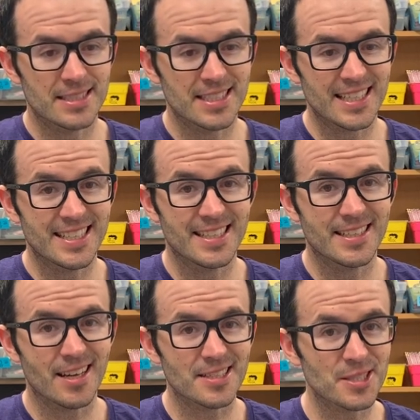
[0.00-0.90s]
he
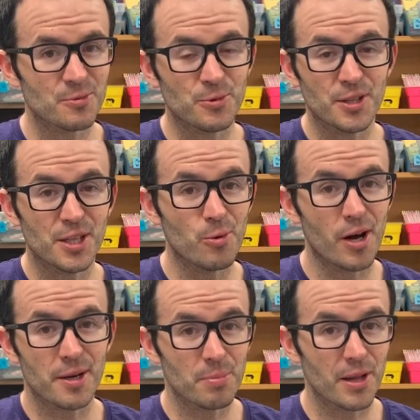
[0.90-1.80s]
doesn't really
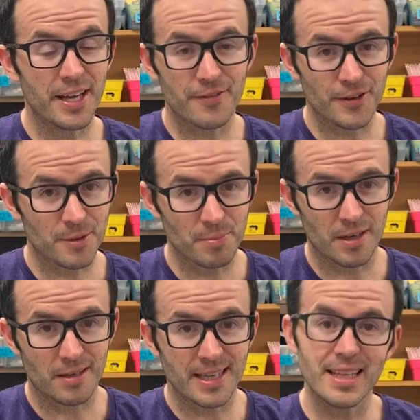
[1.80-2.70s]
want to play
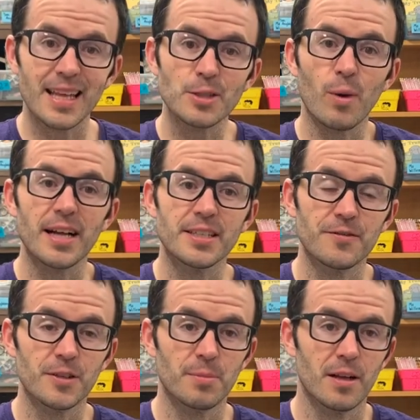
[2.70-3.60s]
football. Like he likes watching
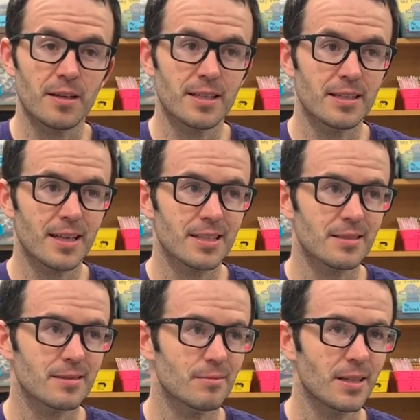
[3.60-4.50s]
football and he
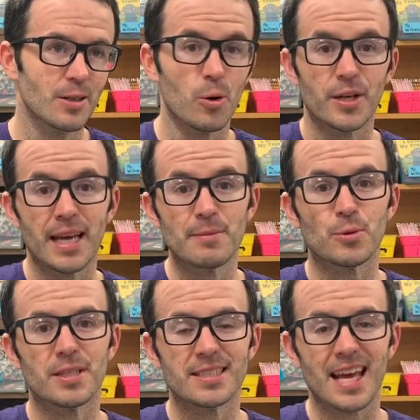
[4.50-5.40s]
likes going to games
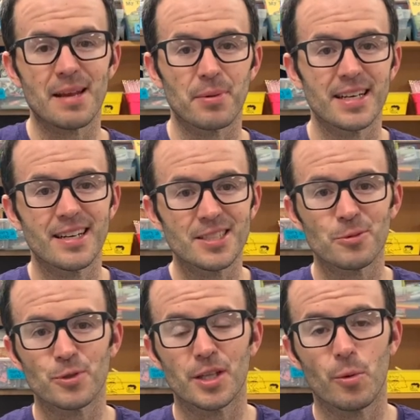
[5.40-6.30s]
with his dad, but he doesn't
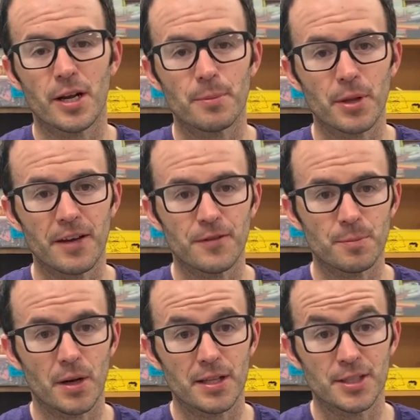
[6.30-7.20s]
really want to play
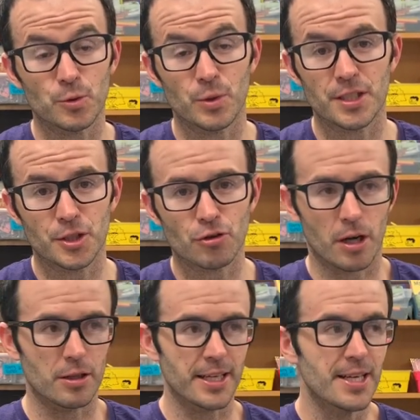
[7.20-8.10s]
football and he's really
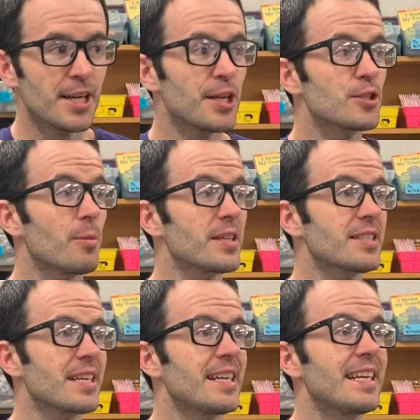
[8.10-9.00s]
struggling. So much
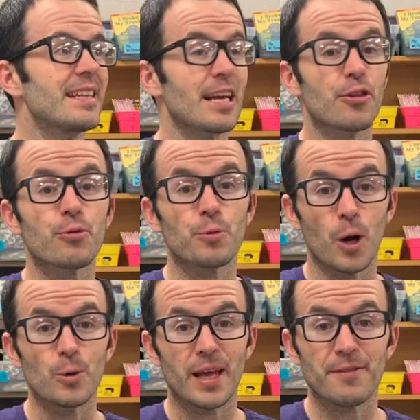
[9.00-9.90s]
that he like
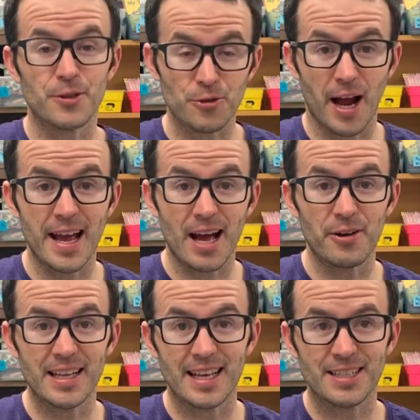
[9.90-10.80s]
throw, they have a tryout
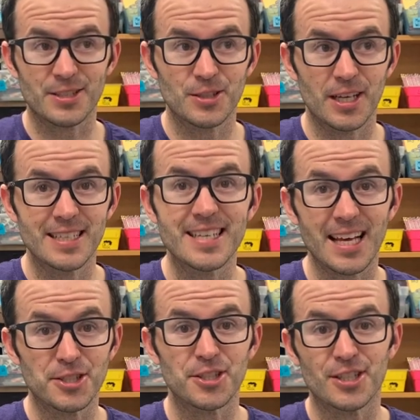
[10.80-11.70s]
and he like
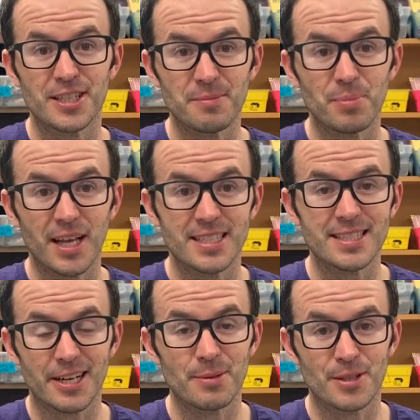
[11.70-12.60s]
intentionally plays
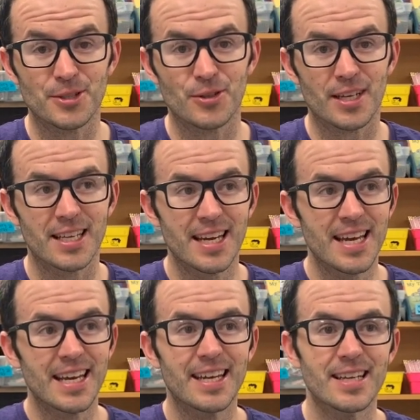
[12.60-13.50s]
terrible so that
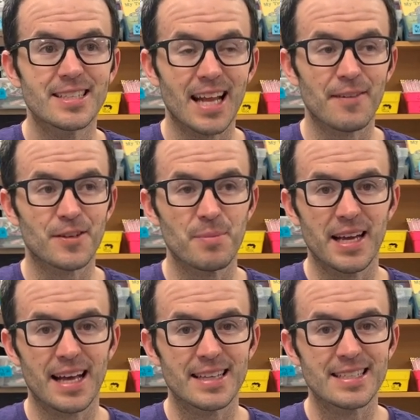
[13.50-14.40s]
he doesn't have to
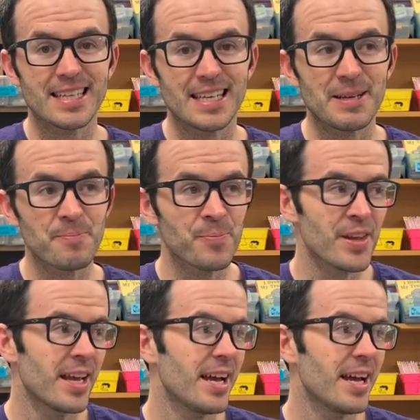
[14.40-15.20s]
be on the team